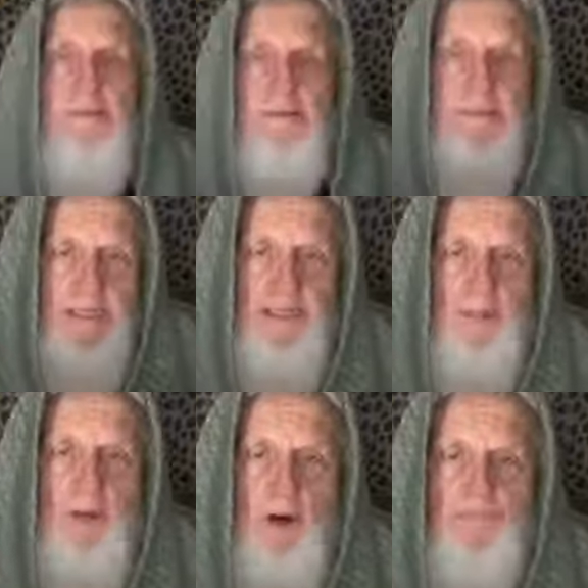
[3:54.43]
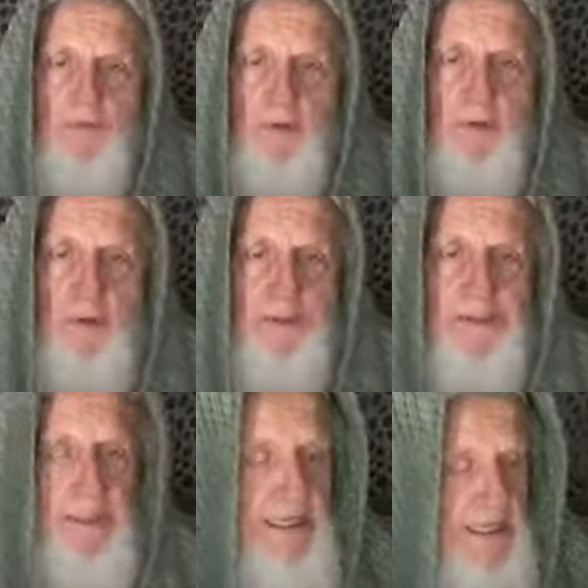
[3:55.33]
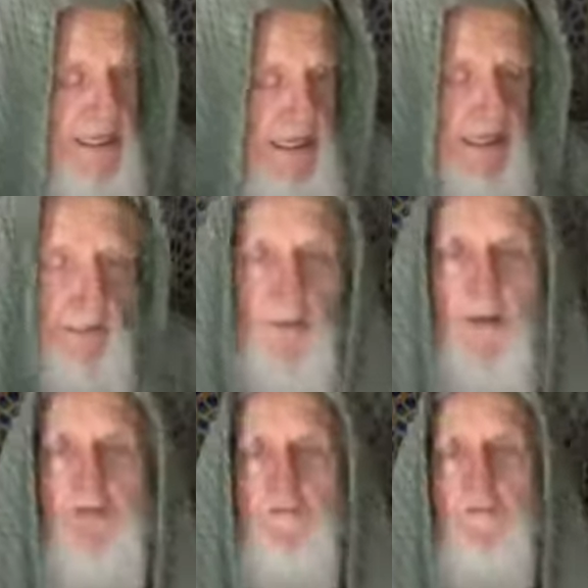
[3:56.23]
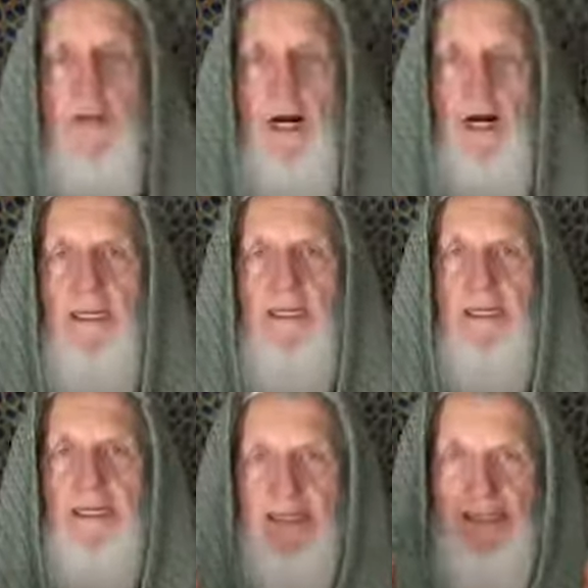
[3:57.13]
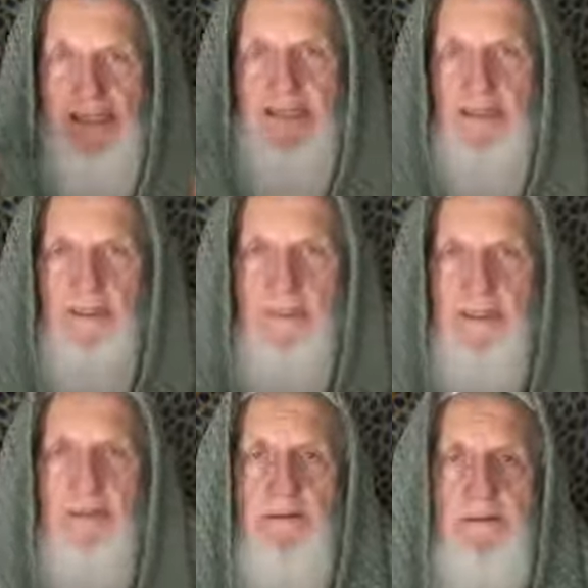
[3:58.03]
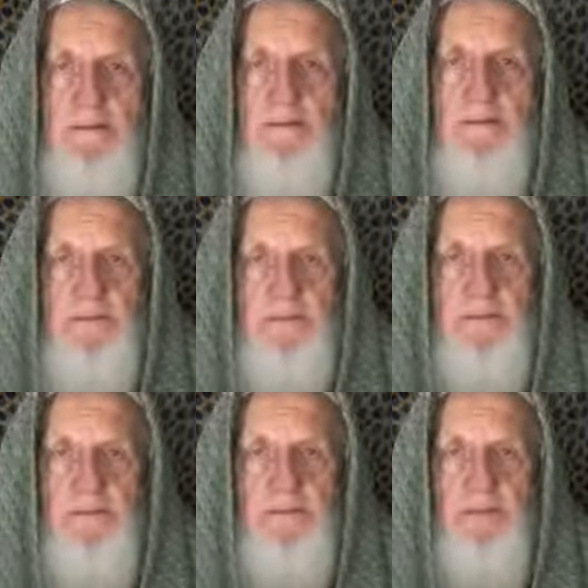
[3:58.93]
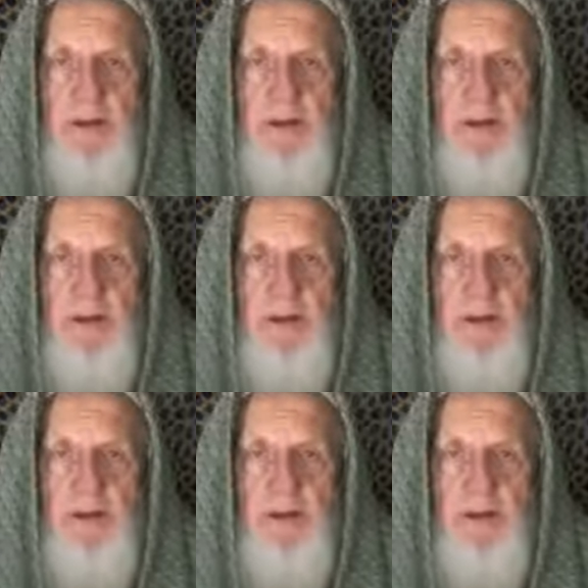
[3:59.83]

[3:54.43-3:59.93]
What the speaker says: take them off the course, get them away from God, and get them into the